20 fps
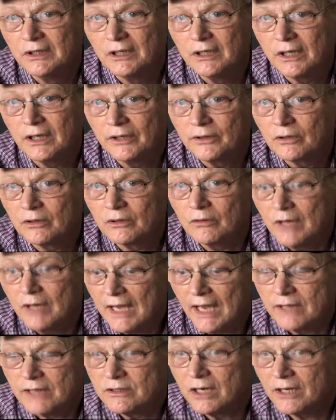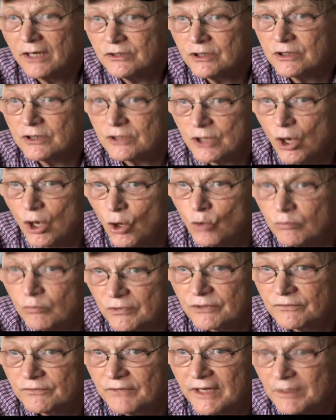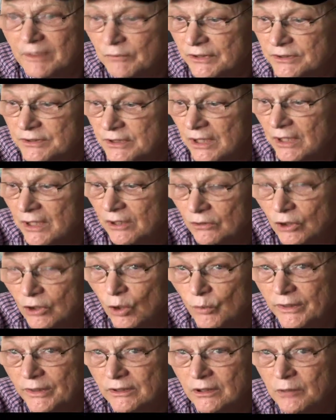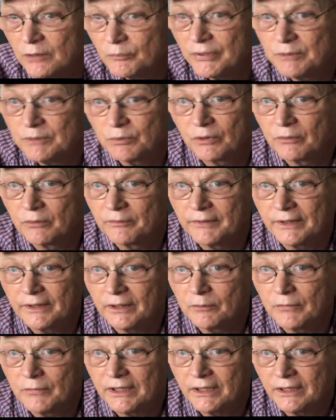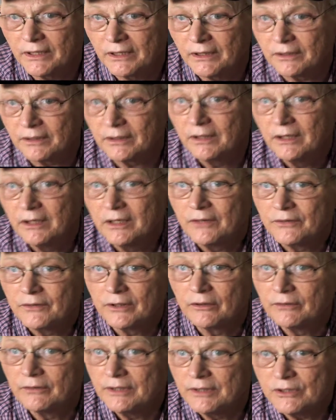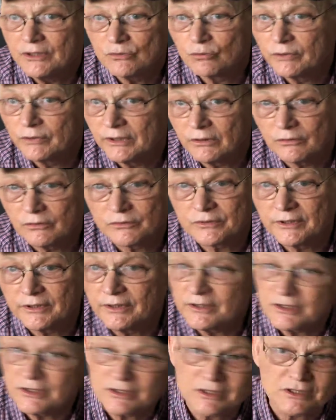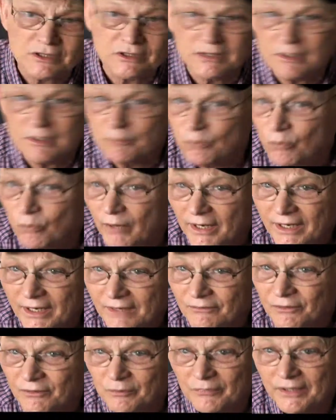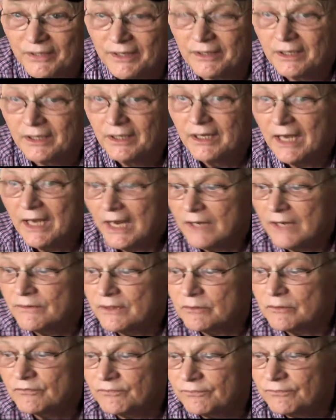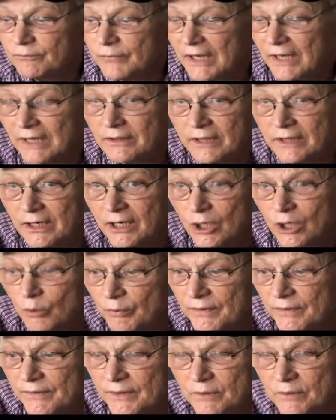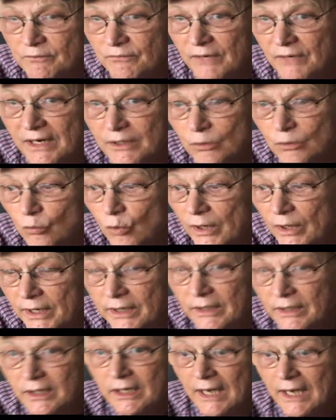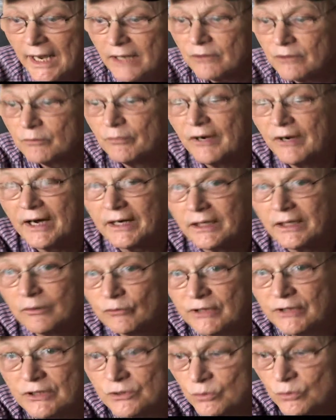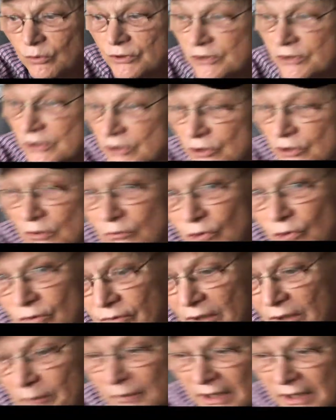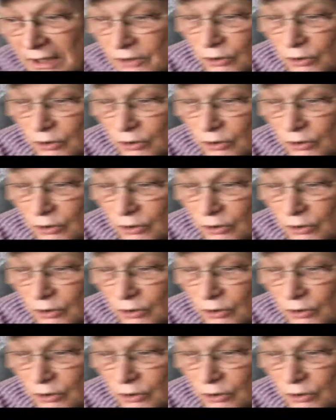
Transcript: and not just homeless families. Low-income people are barely making it that are in these rentals. They're just a step away from that, and then helping them find a way and providing resources to move up. So